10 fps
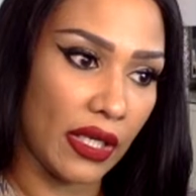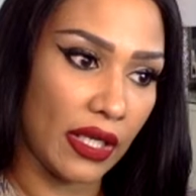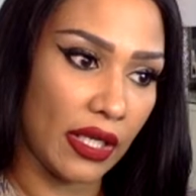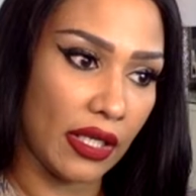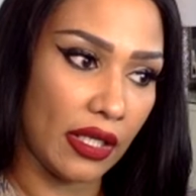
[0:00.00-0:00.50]

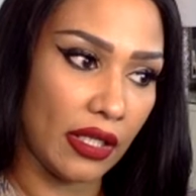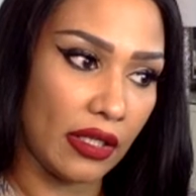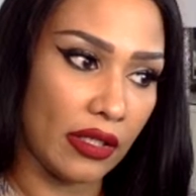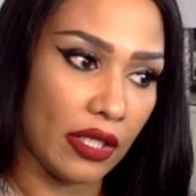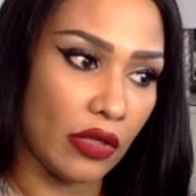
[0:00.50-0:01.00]
and
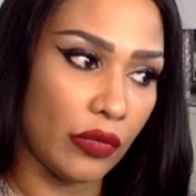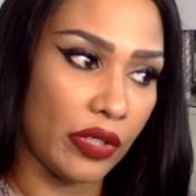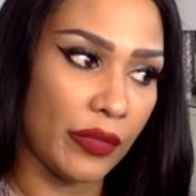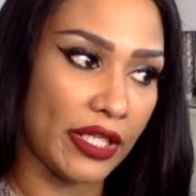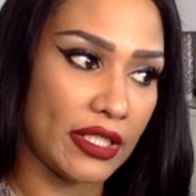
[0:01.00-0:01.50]
they don't
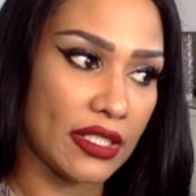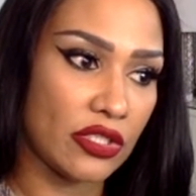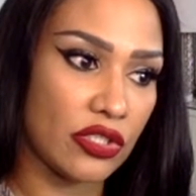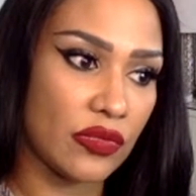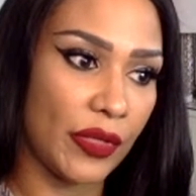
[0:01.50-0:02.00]
want to make
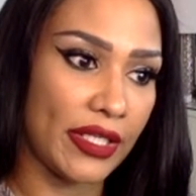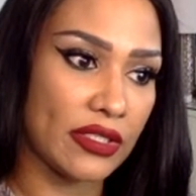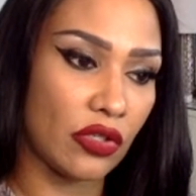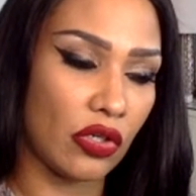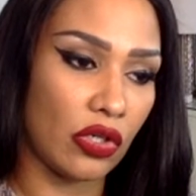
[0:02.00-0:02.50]
decisions
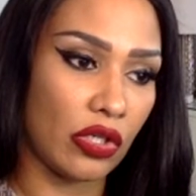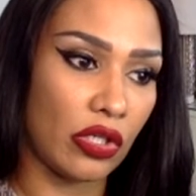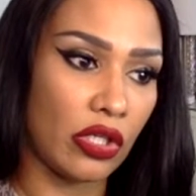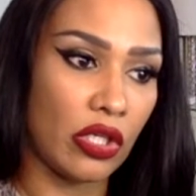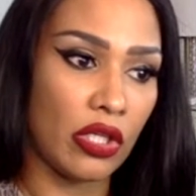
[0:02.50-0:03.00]
based on
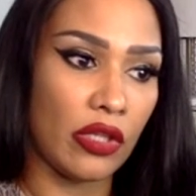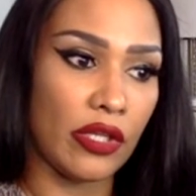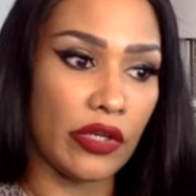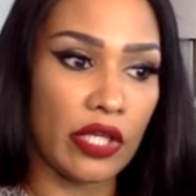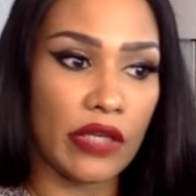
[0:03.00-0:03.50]

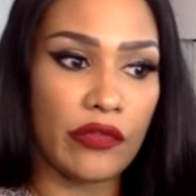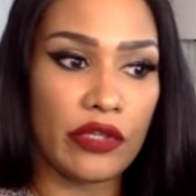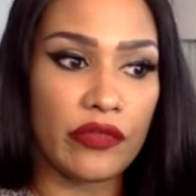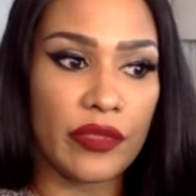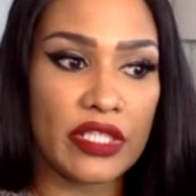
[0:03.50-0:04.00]
their level
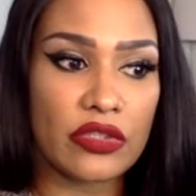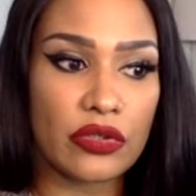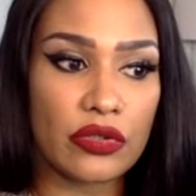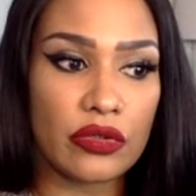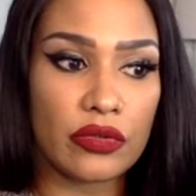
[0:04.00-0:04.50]
of
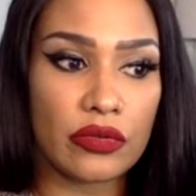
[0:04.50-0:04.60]
mental